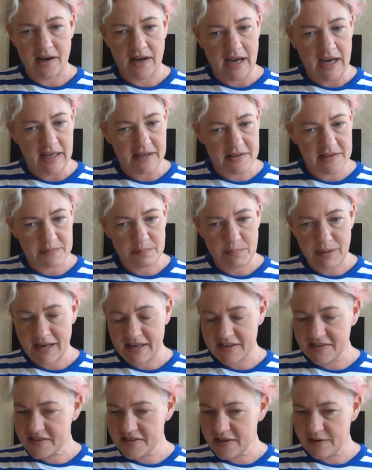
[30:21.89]
And
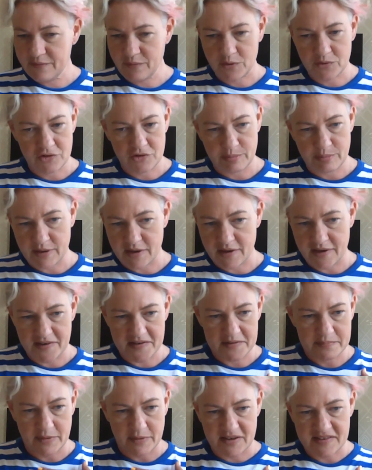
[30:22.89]
plenty of entrepreneurs,
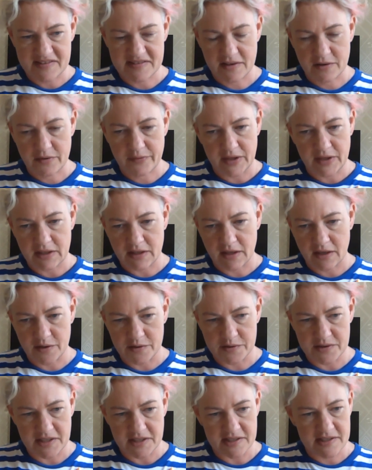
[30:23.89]
myself
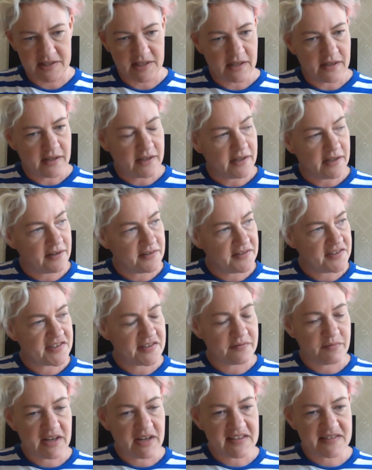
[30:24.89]
included, you know, there's a
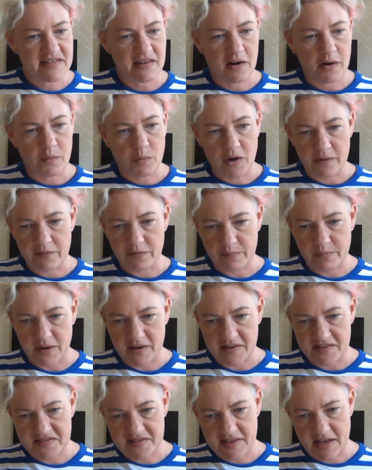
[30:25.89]
reason I work for
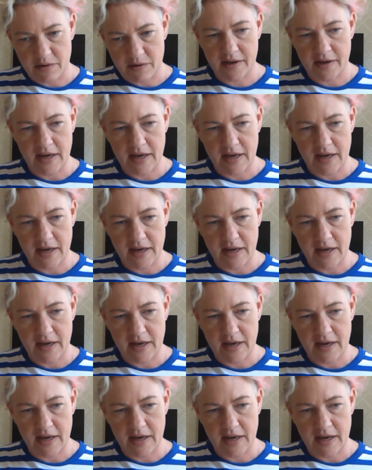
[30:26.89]
myself.